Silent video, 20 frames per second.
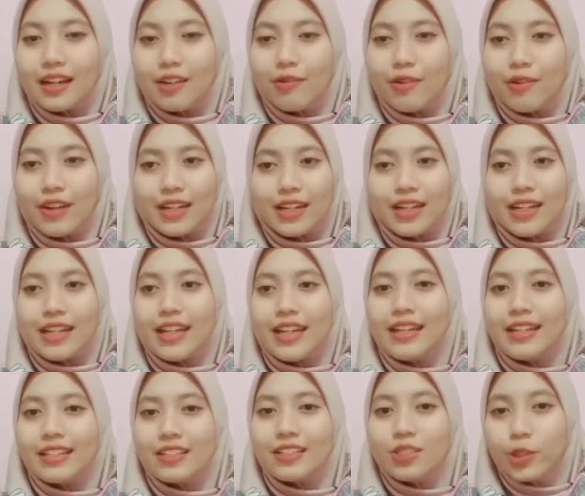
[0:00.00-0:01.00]
whether it
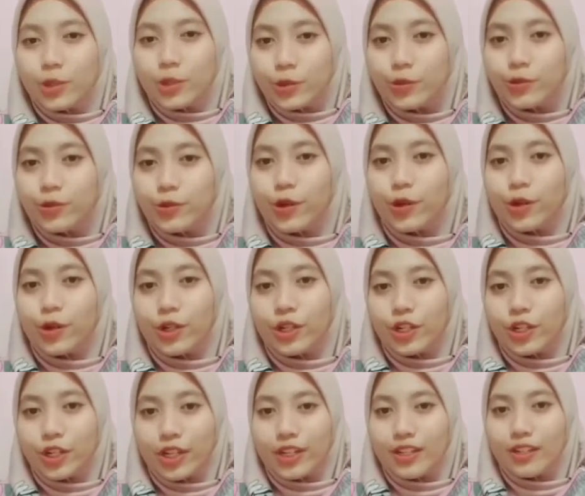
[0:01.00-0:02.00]
is true or
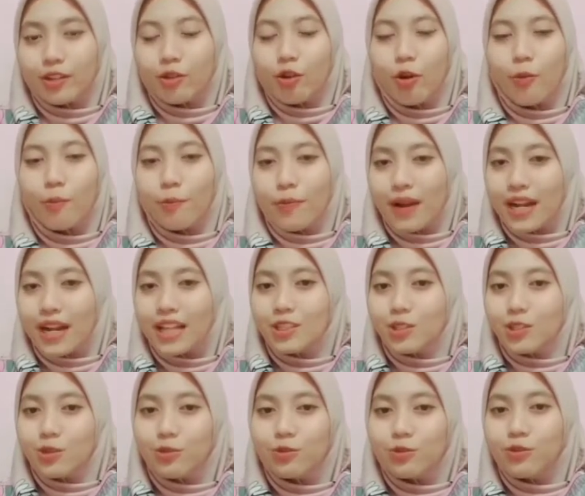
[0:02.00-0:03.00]
not compared
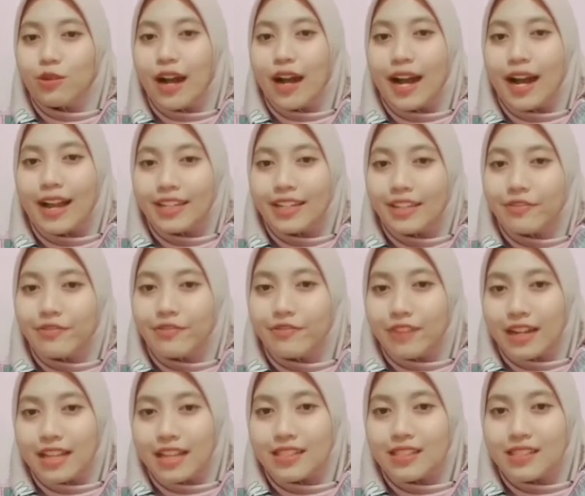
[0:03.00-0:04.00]
to other
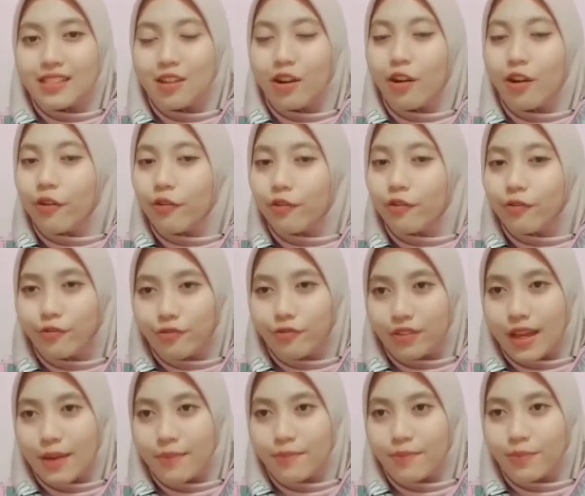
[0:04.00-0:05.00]
friends of
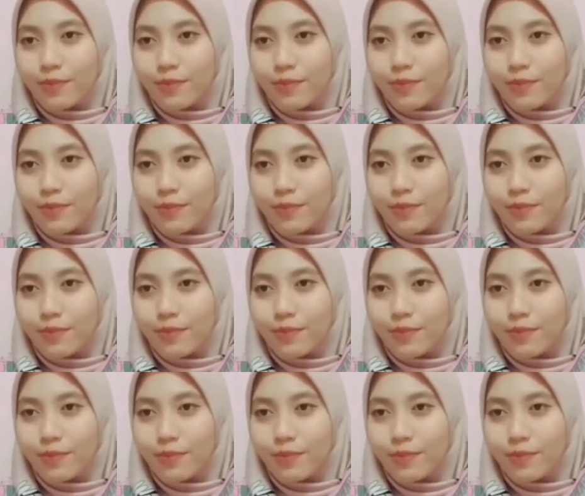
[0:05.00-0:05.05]
them.